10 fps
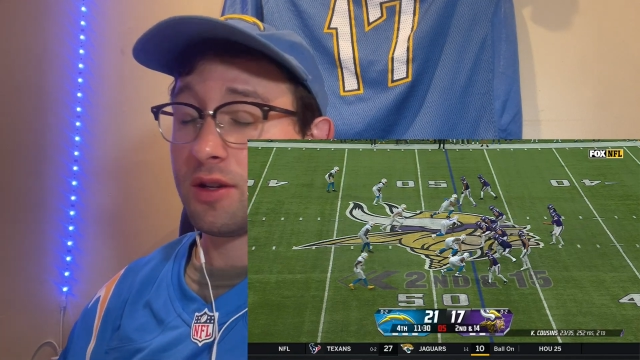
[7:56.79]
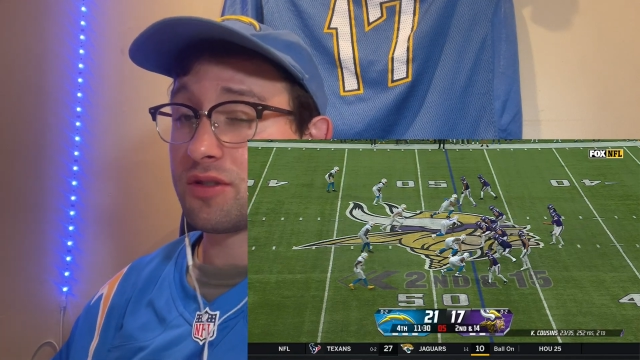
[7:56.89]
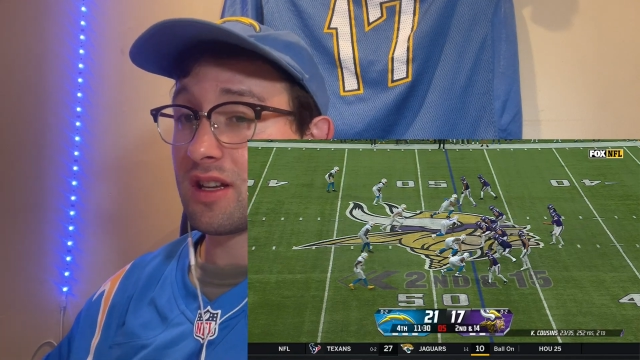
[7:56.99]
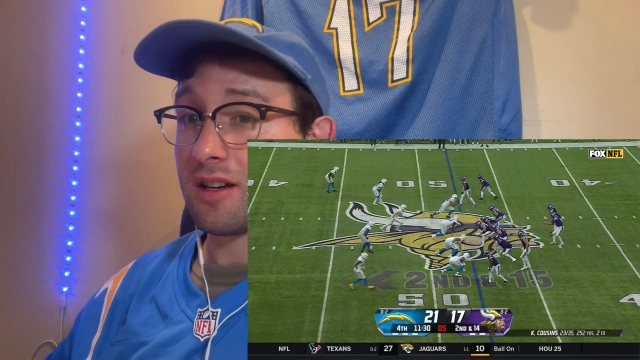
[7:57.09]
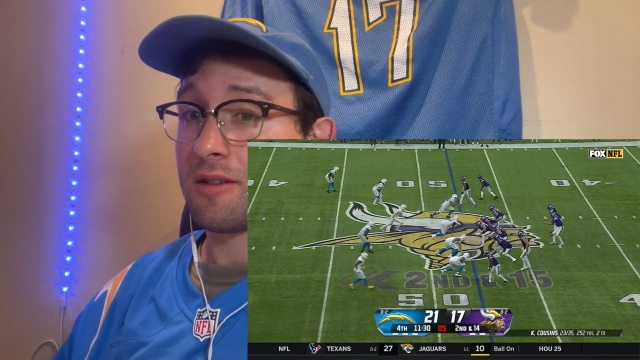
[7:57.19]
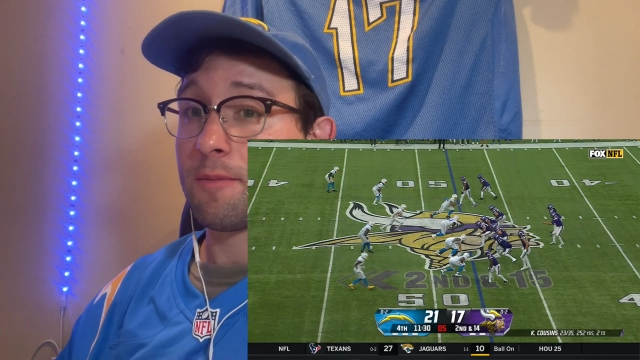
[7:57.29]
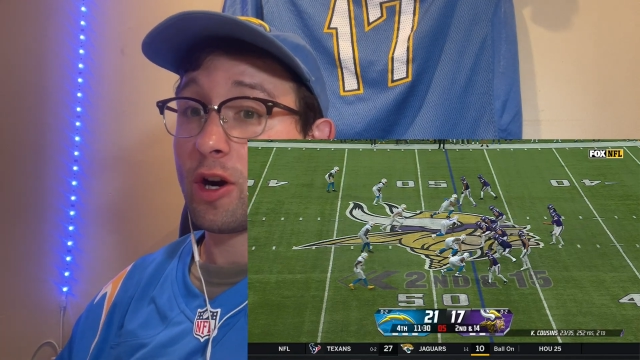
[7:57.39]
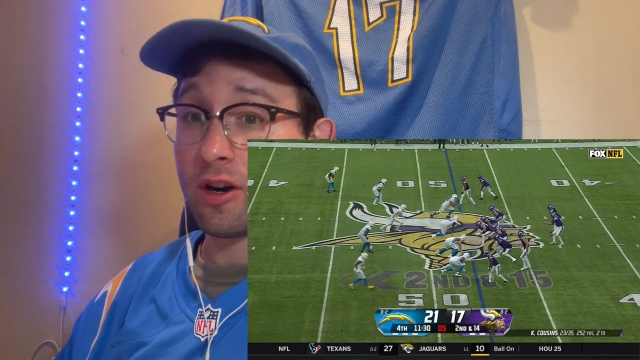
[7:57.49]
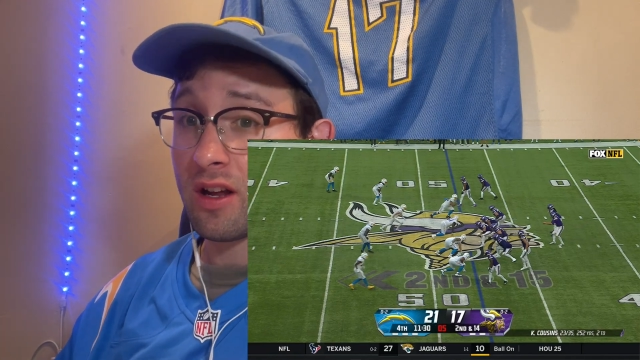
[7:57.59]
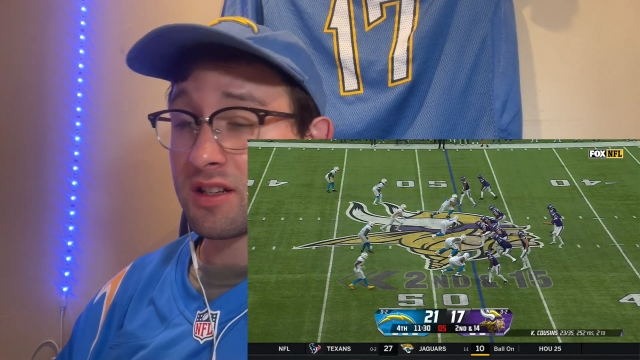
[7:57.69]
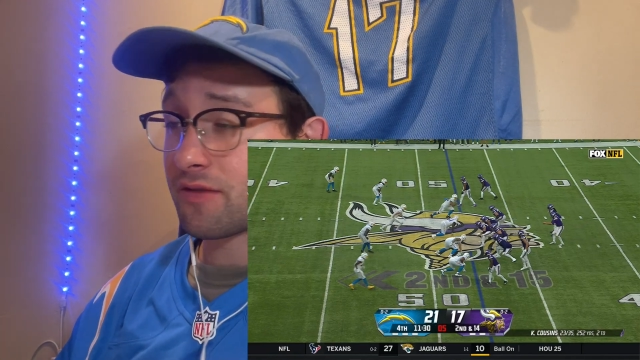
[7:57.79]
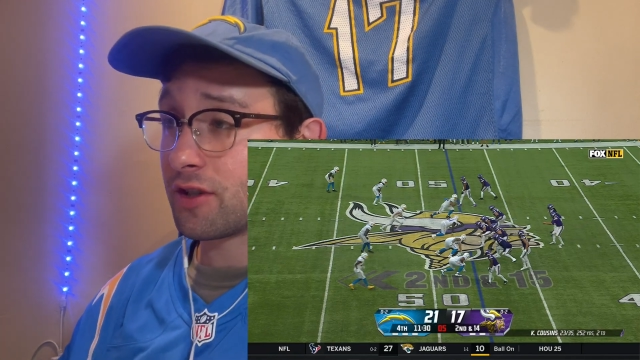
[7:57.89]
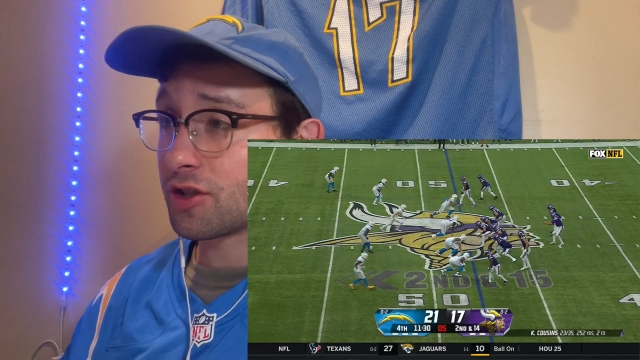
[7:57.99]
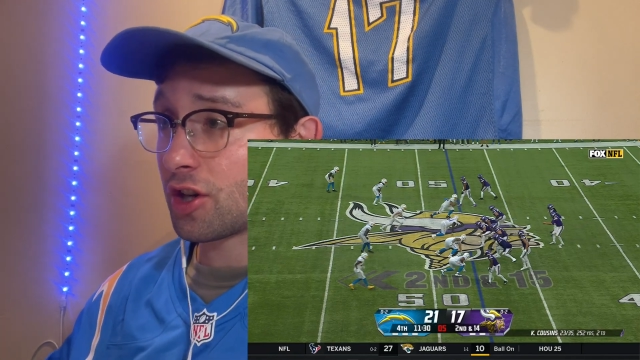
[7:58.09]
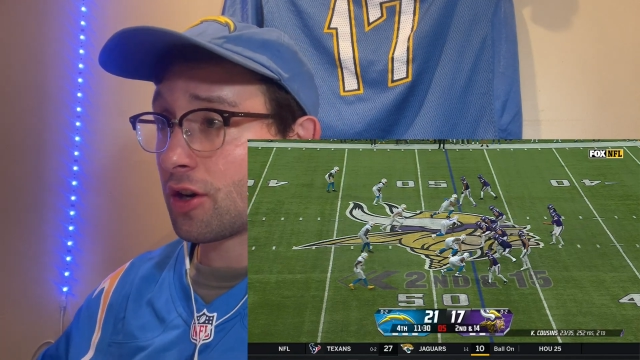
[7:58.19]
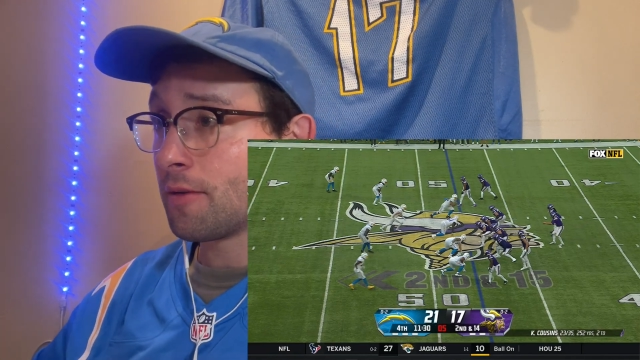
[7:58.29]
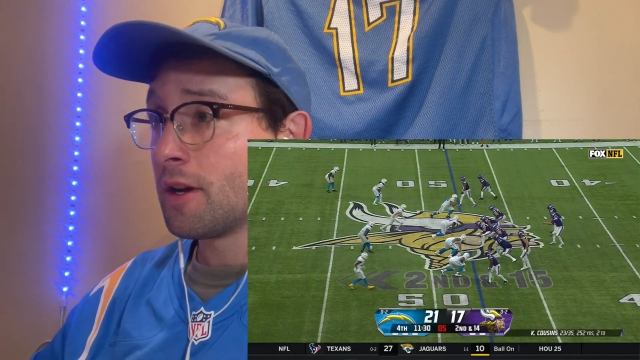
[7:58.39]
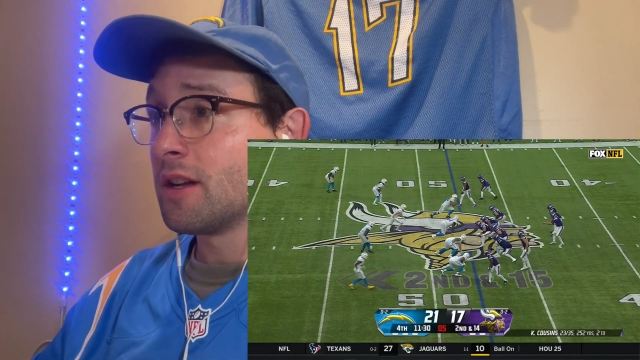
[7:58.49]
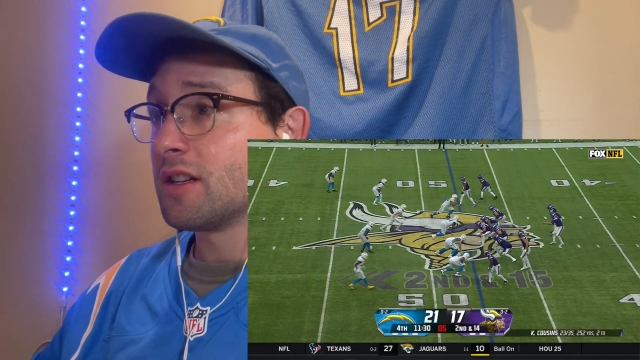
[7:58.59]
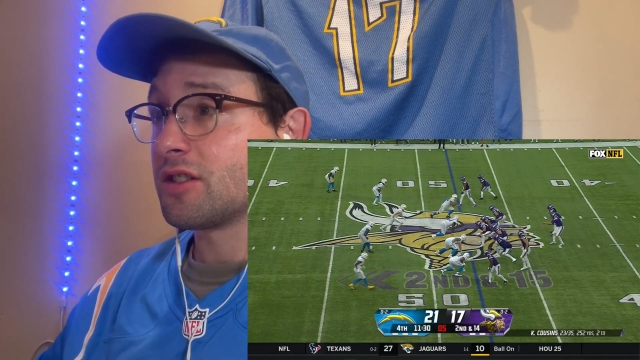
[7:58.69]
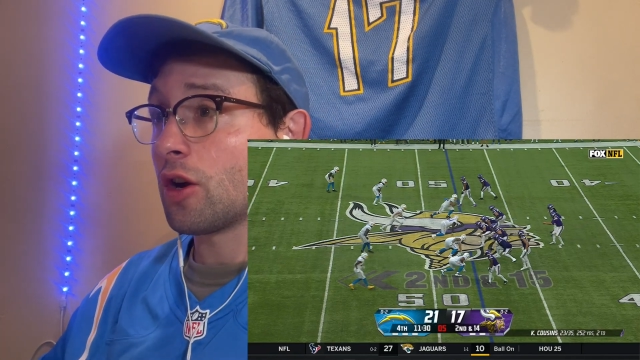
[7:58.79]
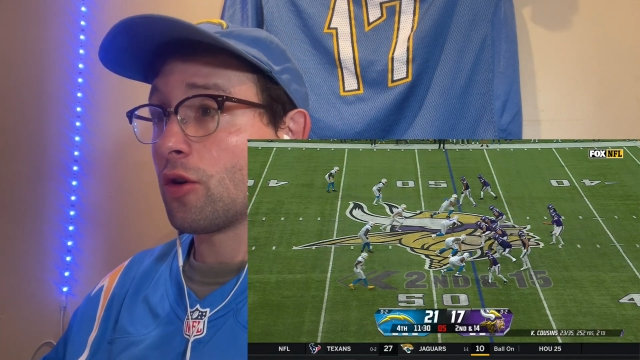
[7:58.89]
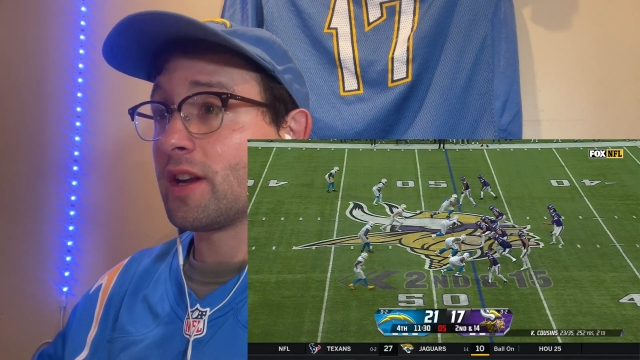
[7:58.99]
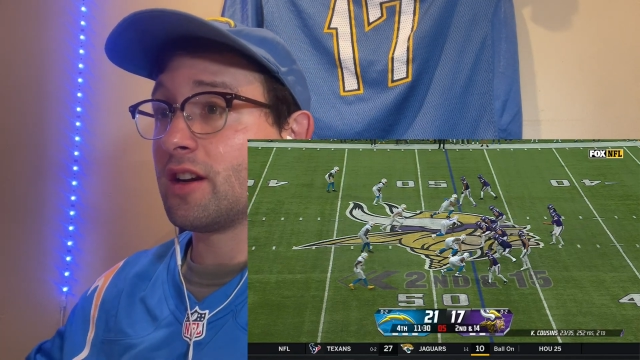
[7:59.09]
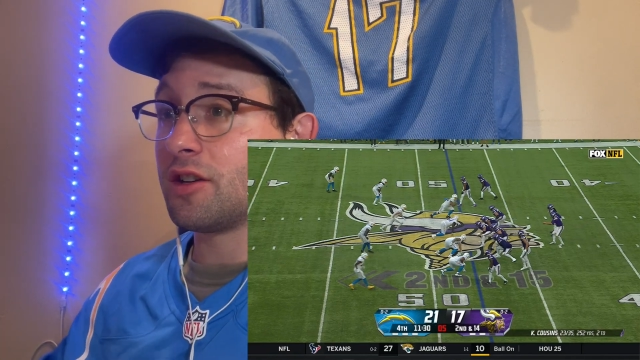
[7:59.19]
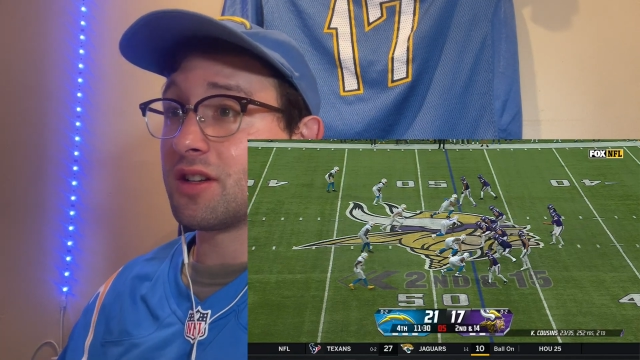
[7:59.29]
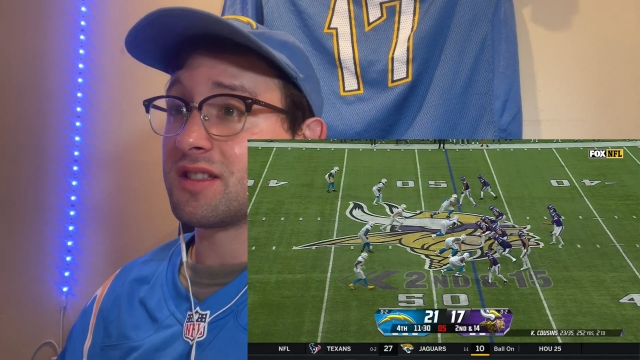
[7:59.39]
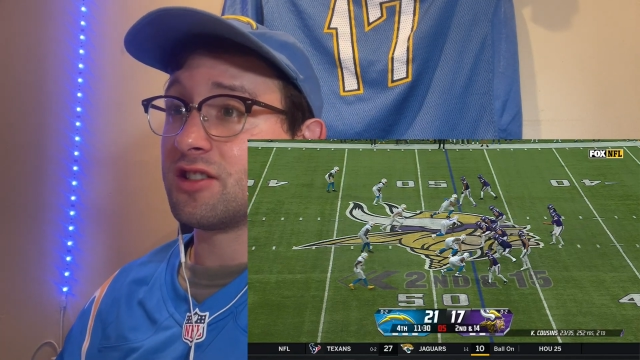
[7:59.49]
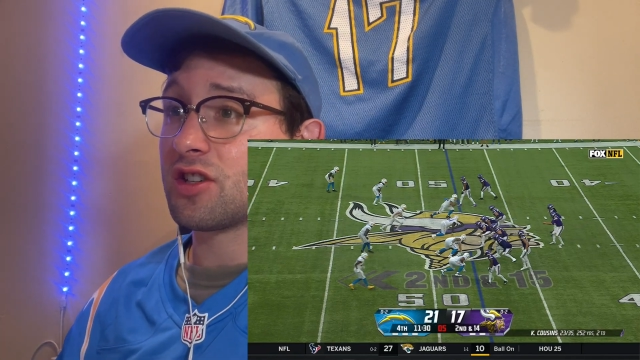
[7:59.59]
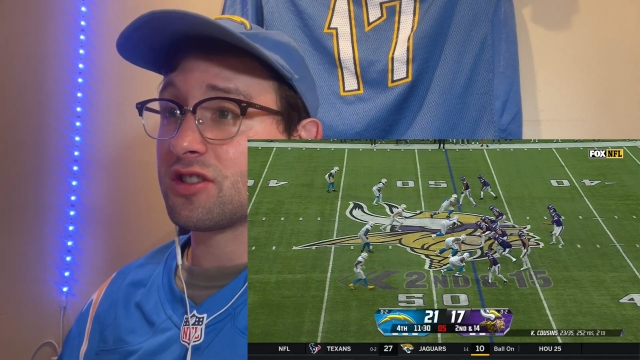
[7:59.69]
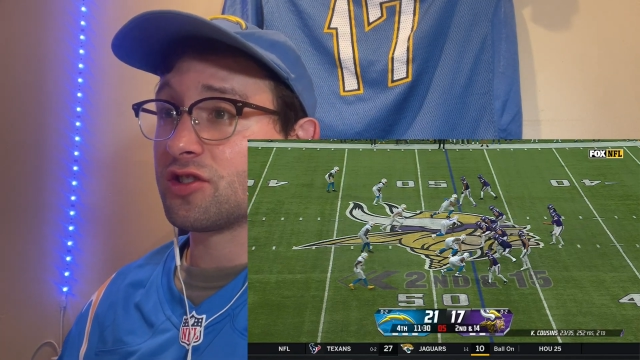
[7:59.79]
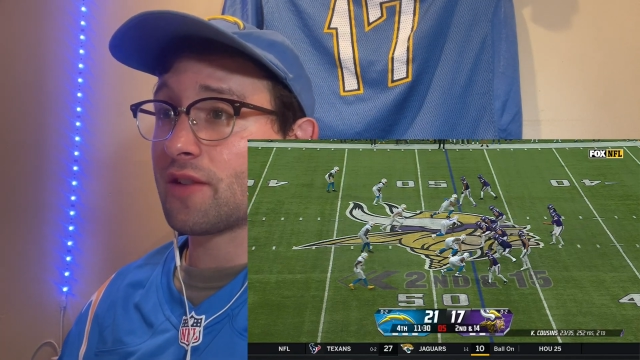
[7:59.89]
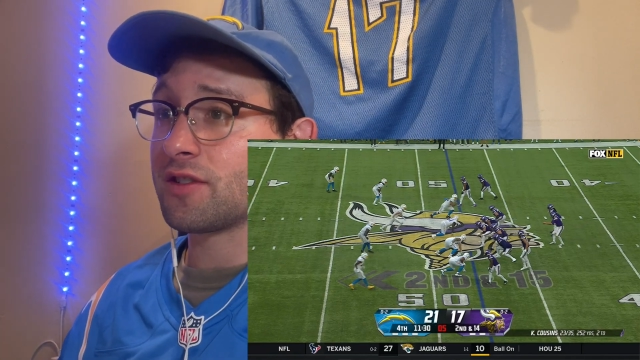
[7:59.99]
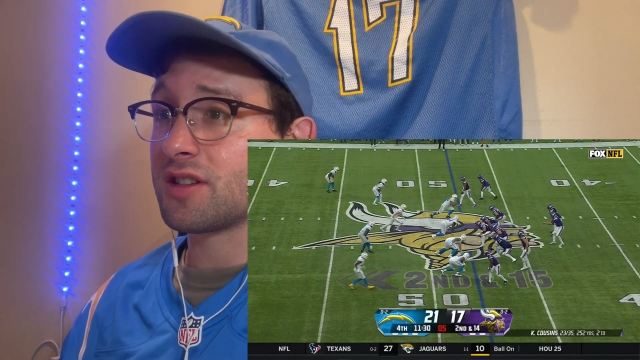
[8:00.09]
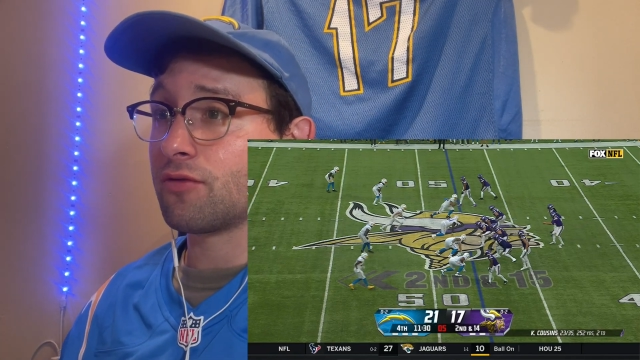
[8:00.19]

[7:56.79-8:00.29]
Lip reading: He was going to hurt us for sure. So here you can see Justin Jefferson